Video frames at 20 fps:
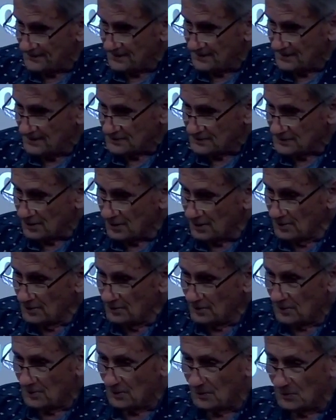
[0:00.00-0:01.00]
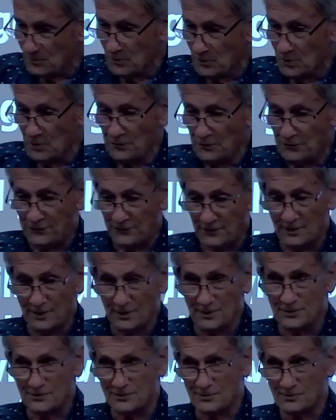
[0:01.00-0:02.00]
So Ruth
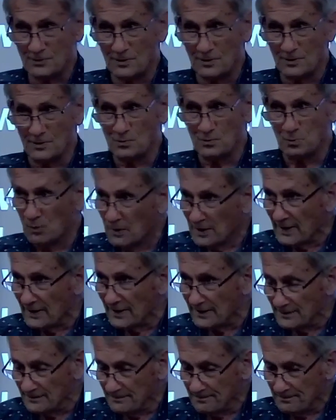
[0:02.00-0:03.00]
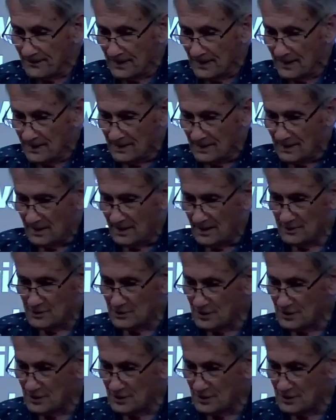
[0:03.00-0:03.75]
is willing, she